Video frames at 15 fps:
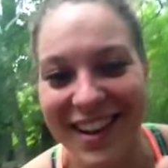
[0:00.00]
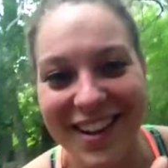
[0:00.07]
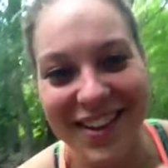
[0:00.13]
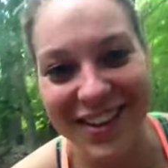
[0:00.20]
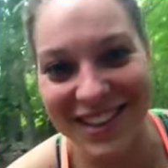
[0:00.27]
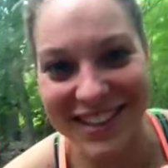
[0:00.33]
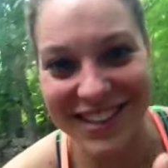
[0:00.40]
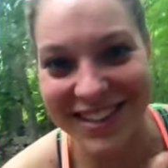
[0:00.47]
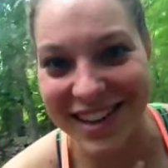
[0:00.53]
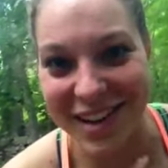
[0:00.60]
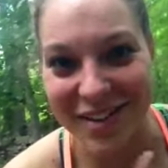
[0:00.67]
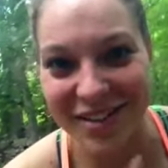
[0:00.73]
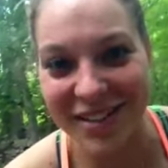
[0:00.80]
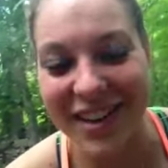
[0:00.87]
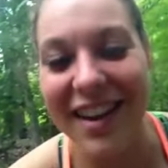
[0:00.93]
all good
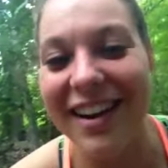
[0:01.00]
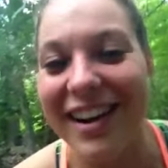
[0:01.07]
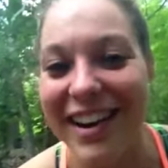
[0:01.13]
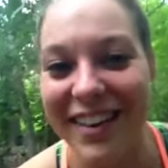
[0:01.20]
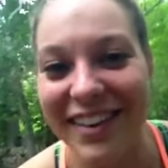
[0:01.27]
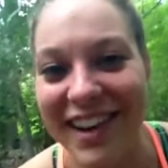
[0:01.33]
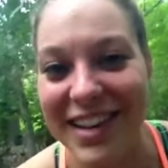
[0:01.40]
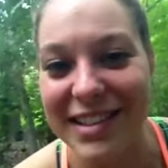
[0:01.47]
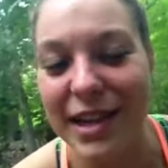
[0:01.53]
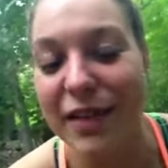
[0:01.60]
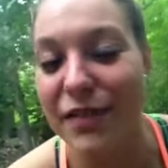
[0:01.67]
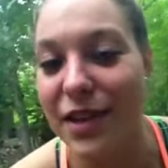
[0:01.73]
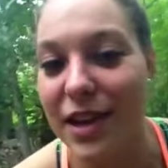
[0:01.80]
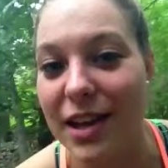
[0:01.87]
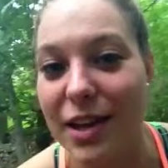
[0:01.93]
stuff. All right, you guys, have
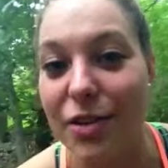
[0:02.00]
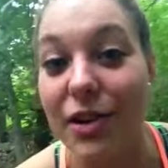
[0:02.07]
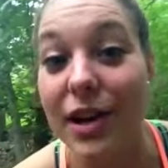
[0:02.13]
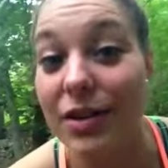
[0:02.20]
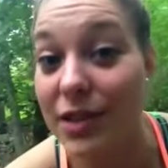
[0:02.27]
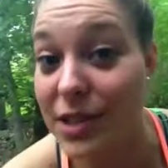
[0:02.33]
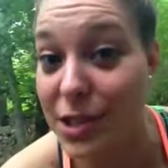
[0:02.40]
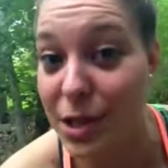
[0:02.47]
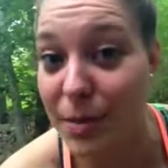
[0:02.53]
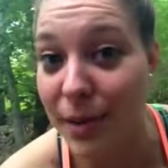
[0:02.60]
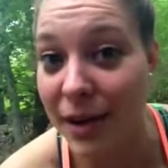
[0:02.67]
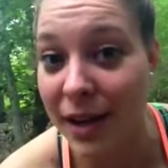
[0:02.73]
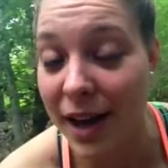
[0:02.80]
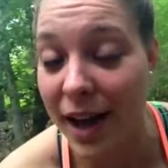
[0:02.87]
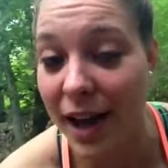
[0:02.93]
a great rest of your
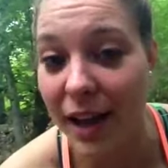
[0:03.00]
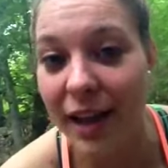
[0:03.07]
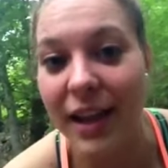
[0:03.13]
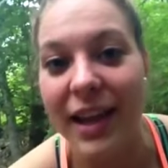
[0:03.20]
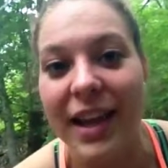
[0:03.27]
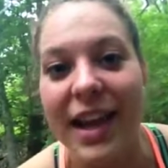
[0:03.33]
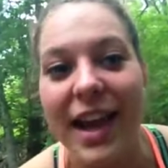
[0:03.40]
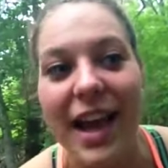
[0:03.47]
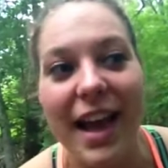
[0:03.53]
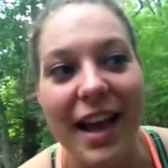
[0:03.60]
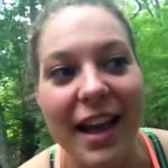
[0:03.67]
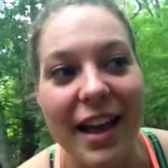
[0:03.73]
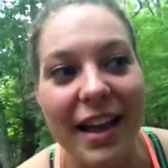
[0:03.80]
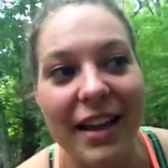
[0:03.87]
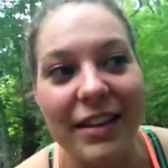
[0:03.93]
Monday.
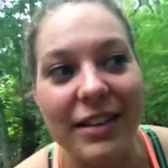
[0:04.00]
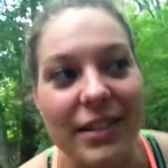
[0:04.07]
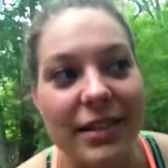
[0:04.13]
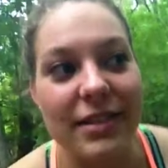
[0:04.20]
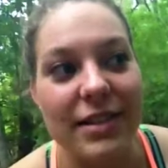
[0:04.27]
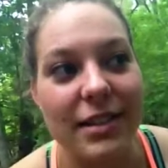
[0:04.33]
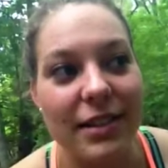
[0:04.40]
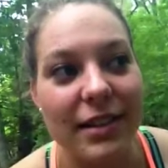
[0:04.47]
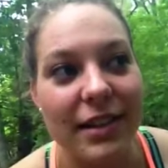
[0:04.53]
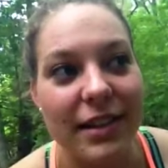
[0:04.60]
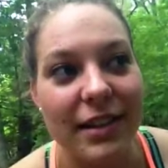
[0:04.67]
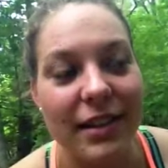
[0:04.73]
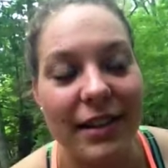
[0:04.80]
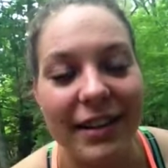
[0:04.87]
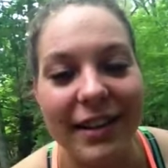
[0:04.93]
And
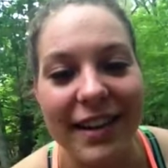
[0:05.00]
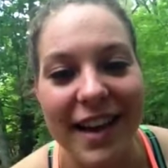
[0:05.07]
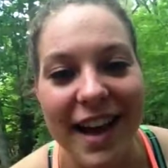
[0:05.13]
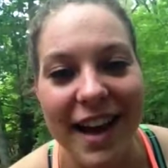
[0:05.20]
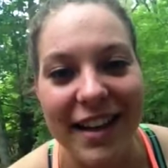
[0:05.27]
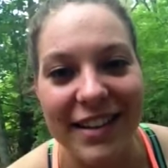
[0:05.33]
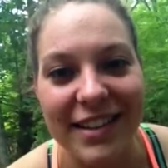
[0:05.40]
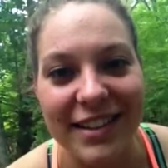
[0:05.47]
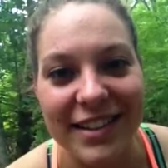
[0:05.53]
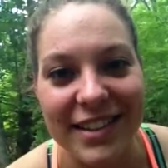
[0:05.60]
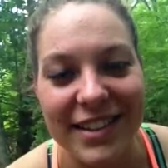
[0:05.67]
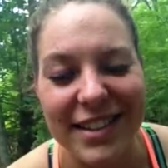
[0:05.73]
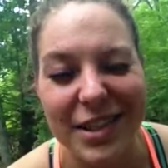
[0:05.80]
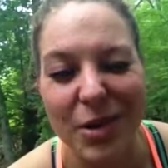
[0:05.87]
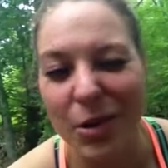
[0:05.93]
yeah,
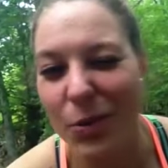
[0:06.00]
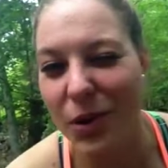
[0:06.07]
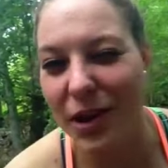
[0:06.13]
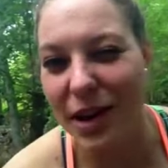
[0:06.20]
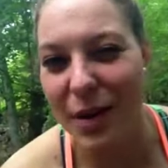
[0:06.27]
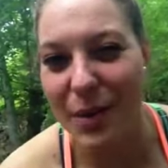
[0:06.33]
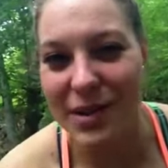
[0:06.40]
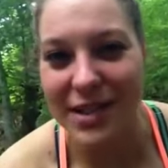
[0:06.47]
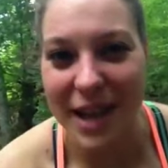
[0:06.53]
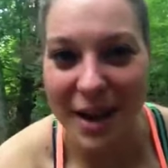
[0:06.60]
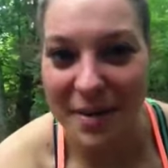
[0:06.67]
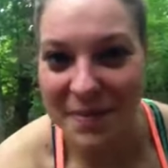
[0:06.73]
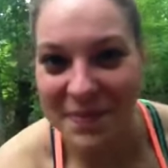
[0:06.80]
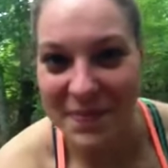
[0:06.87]
see you on Work It Out Wednesday.